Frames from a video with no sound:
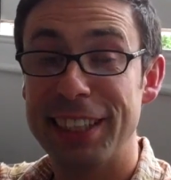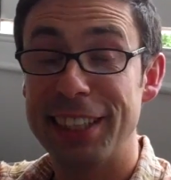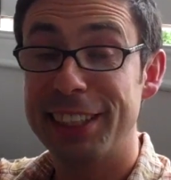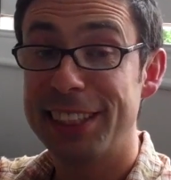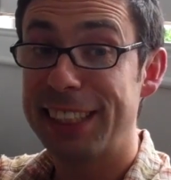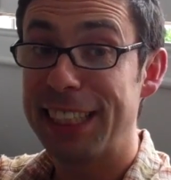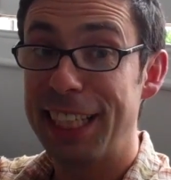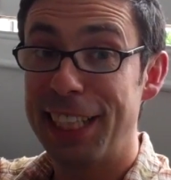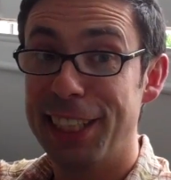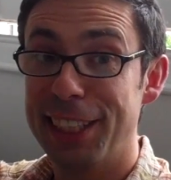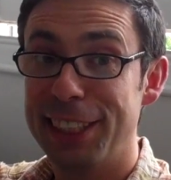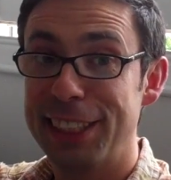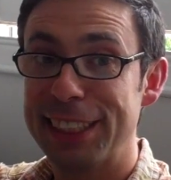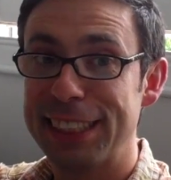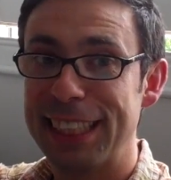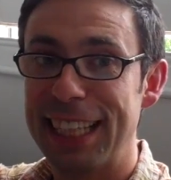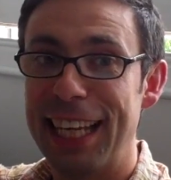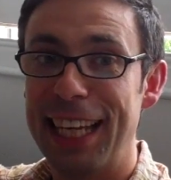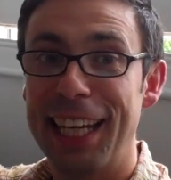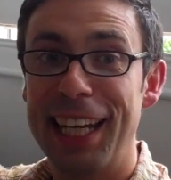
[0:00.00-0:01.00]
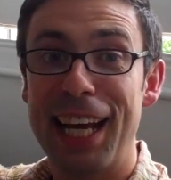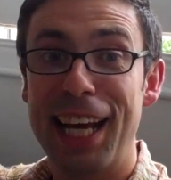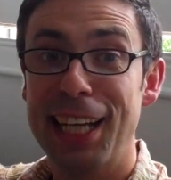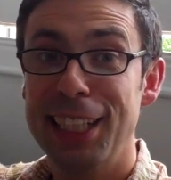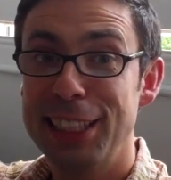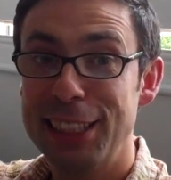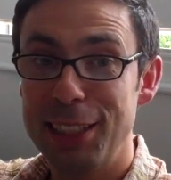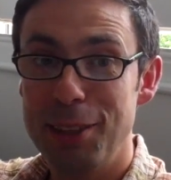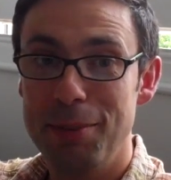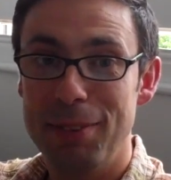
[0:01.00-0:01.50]
skills. And
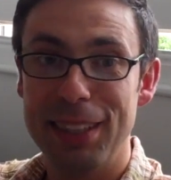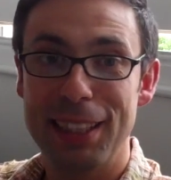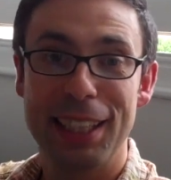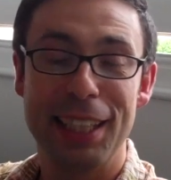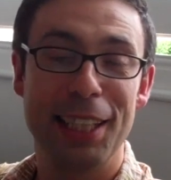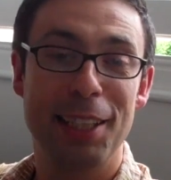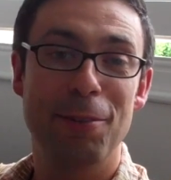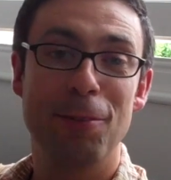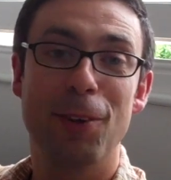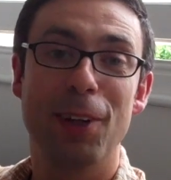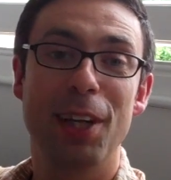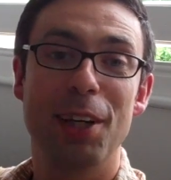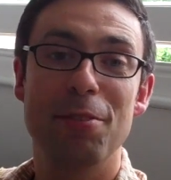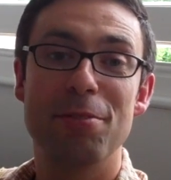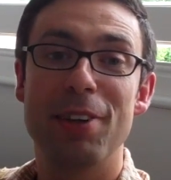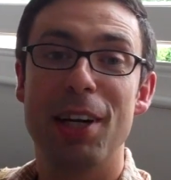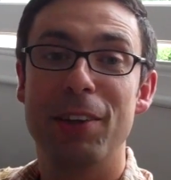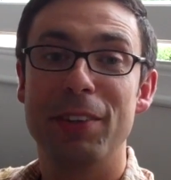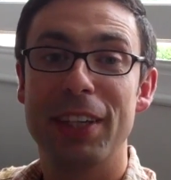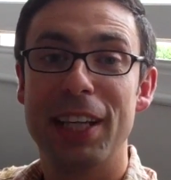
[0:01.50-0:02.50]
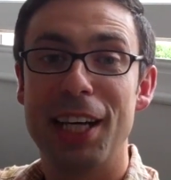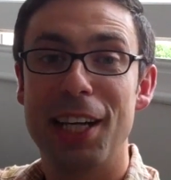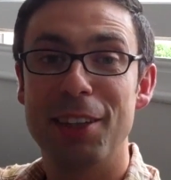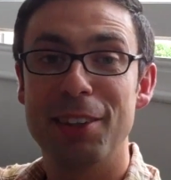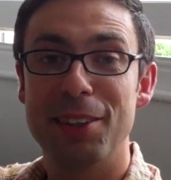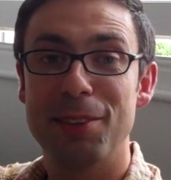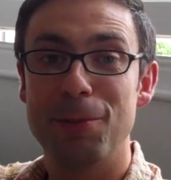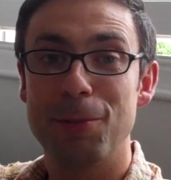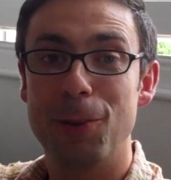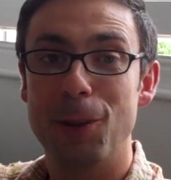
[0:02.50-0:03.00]
ultimately what I found
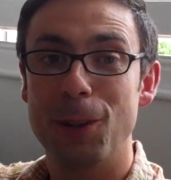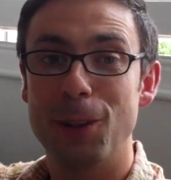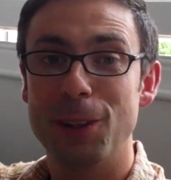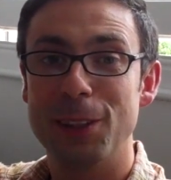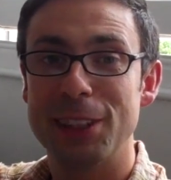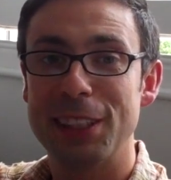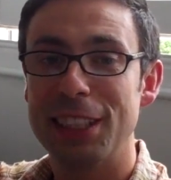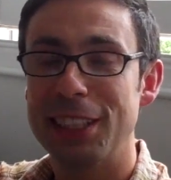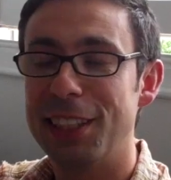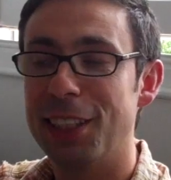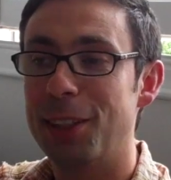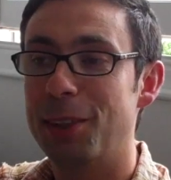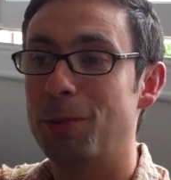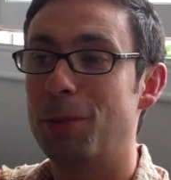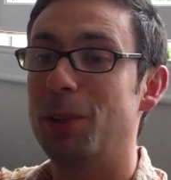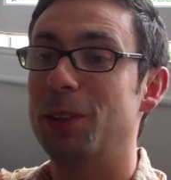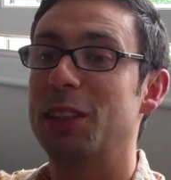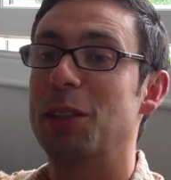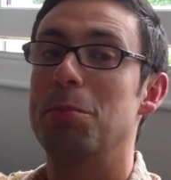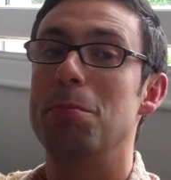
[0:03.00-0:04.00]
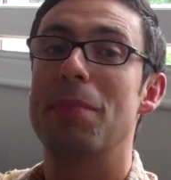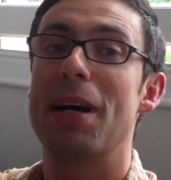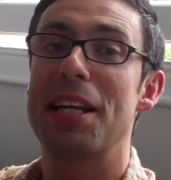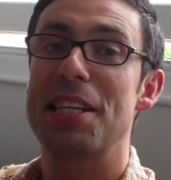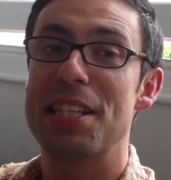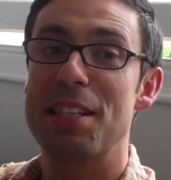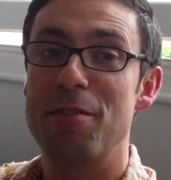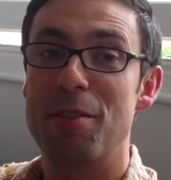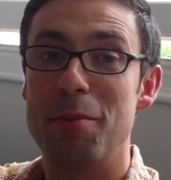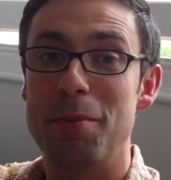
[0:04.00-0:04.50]
out was that there was a
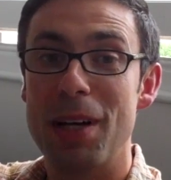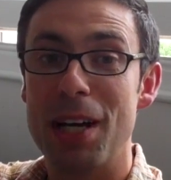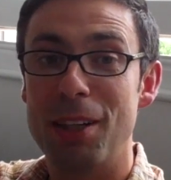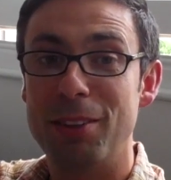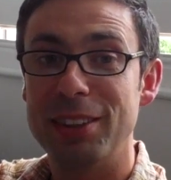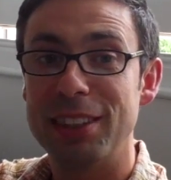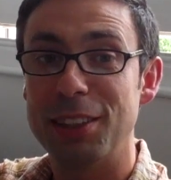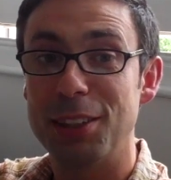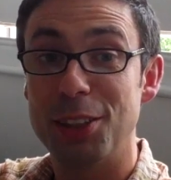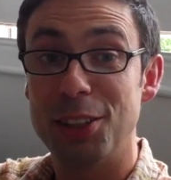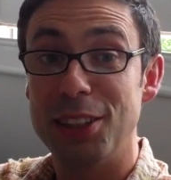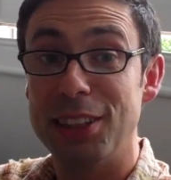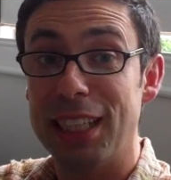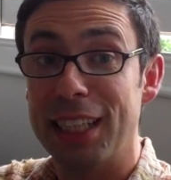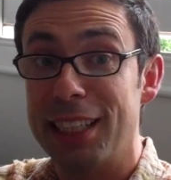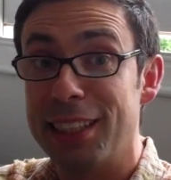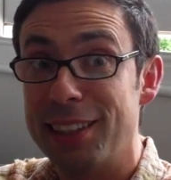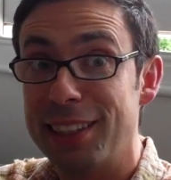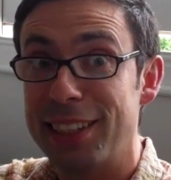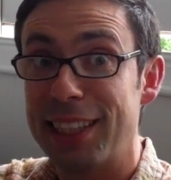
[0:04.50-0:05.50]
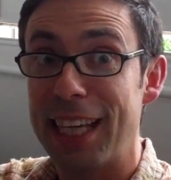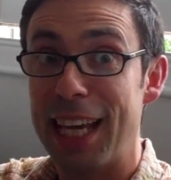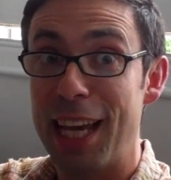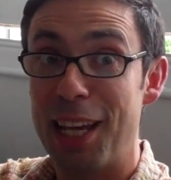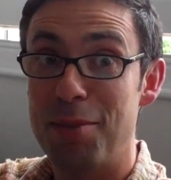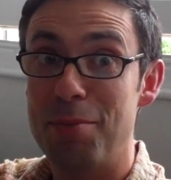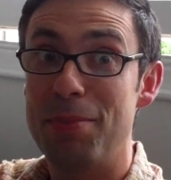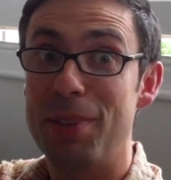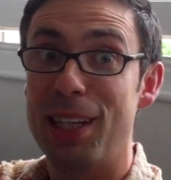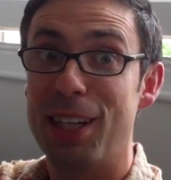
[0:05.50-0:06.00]
massive amount that
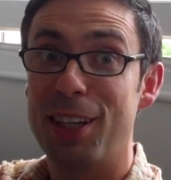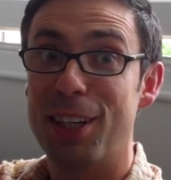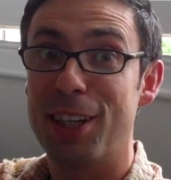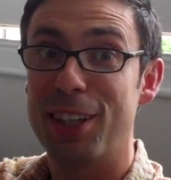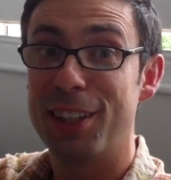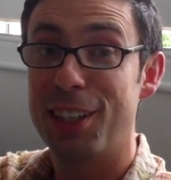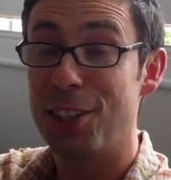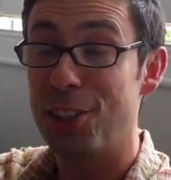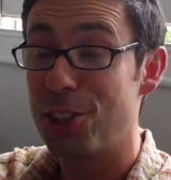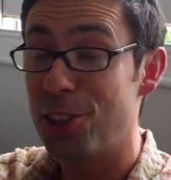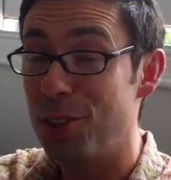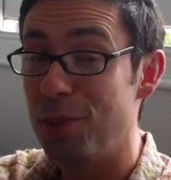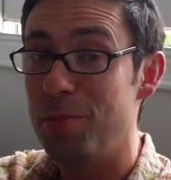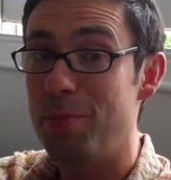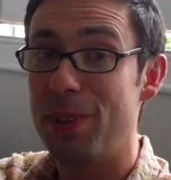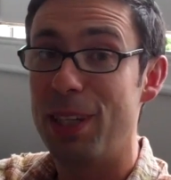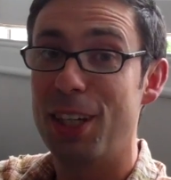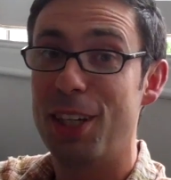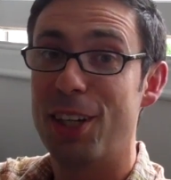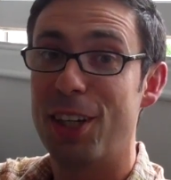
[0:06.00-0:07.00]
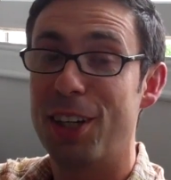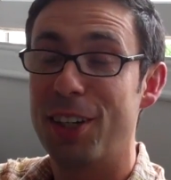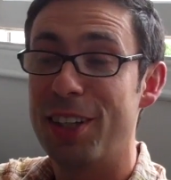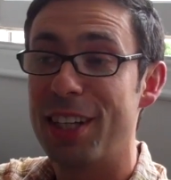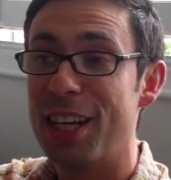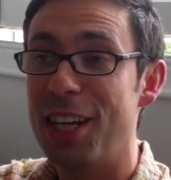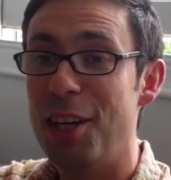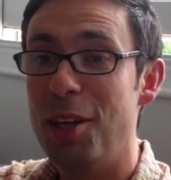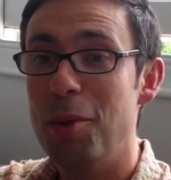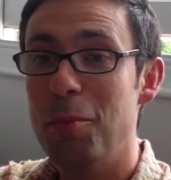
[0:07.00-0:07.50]
can be learned and should be learned
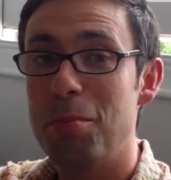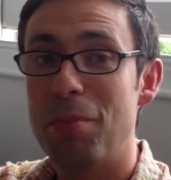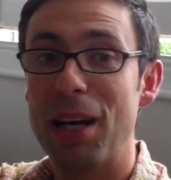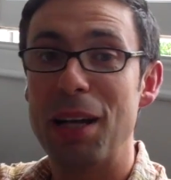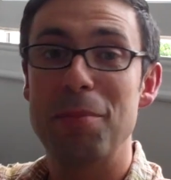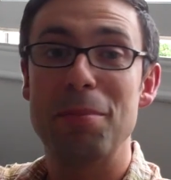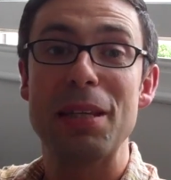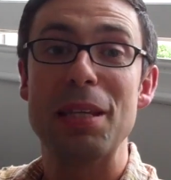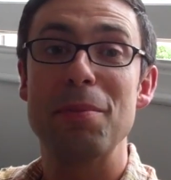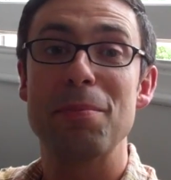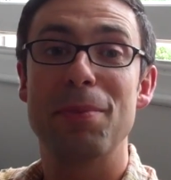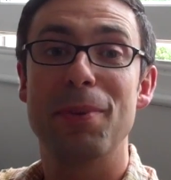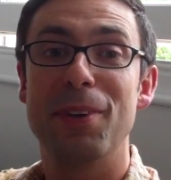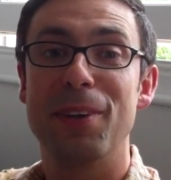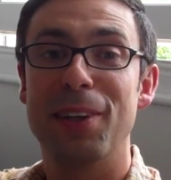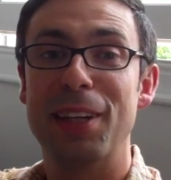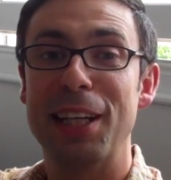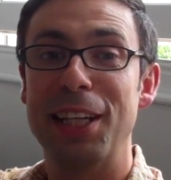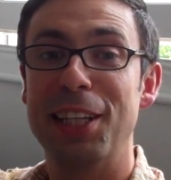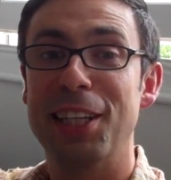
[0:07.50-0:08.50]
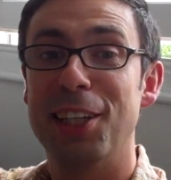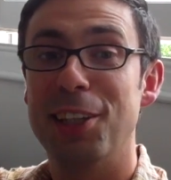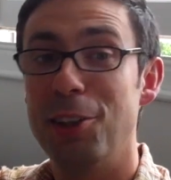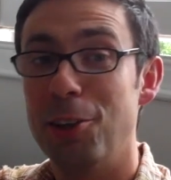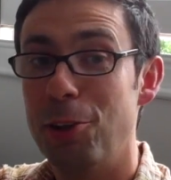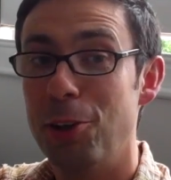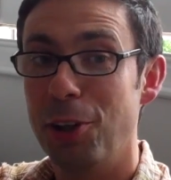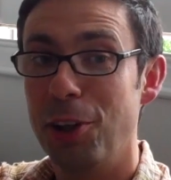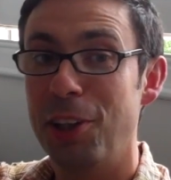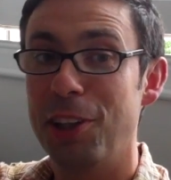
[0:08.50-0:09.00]
by people in the
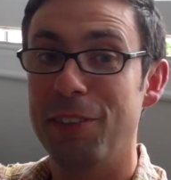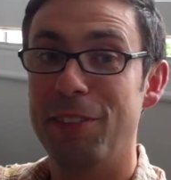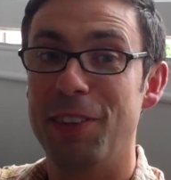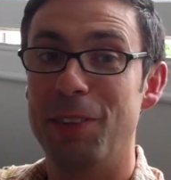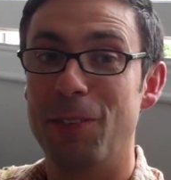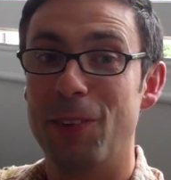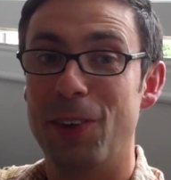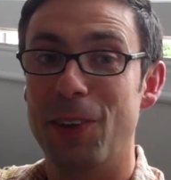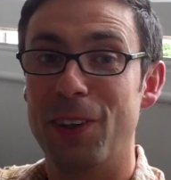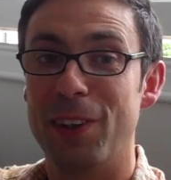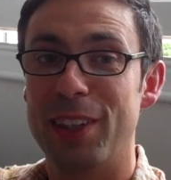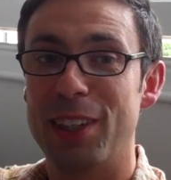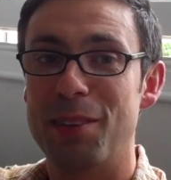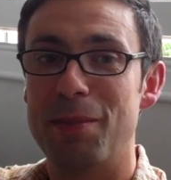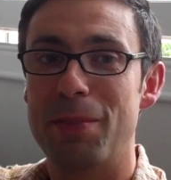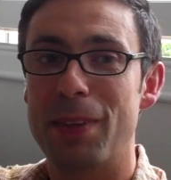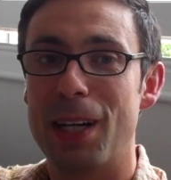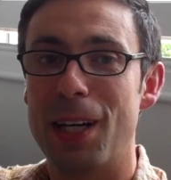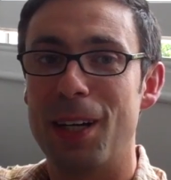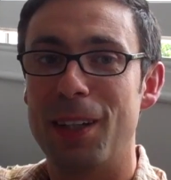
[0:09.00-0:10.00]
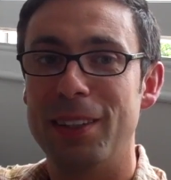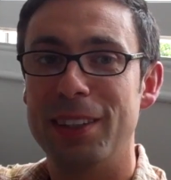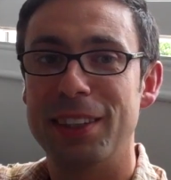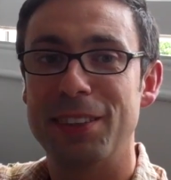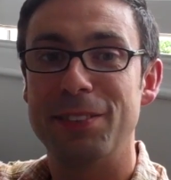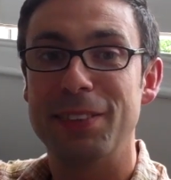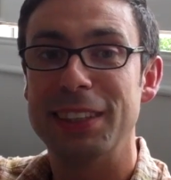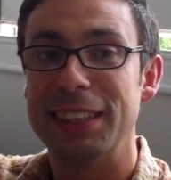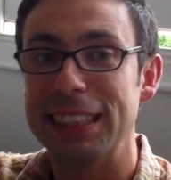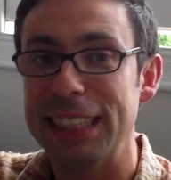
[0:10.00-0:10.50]
north of the world about the
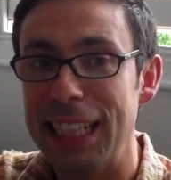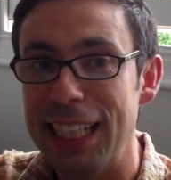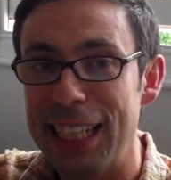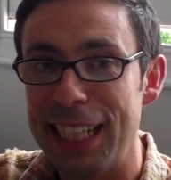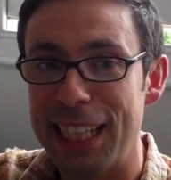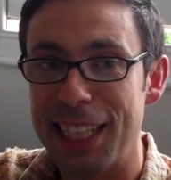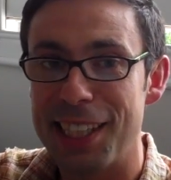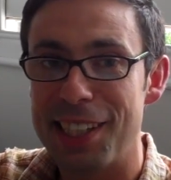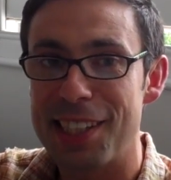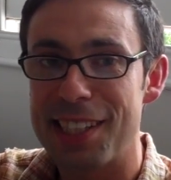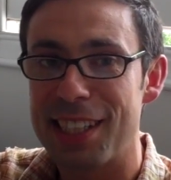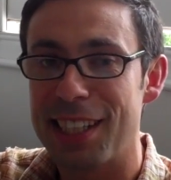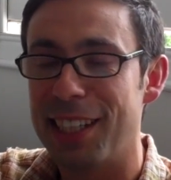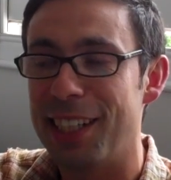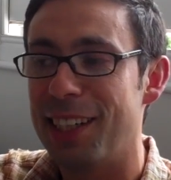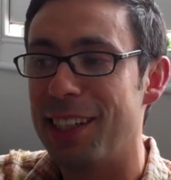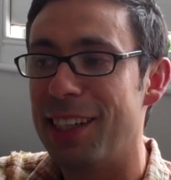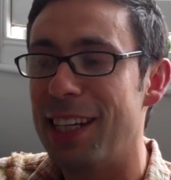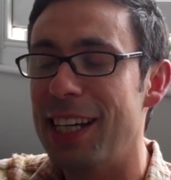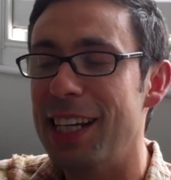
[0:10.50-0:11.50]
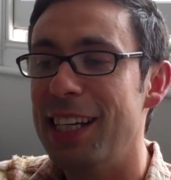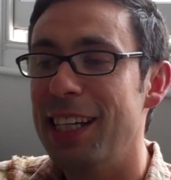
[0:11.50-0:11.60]
resilience and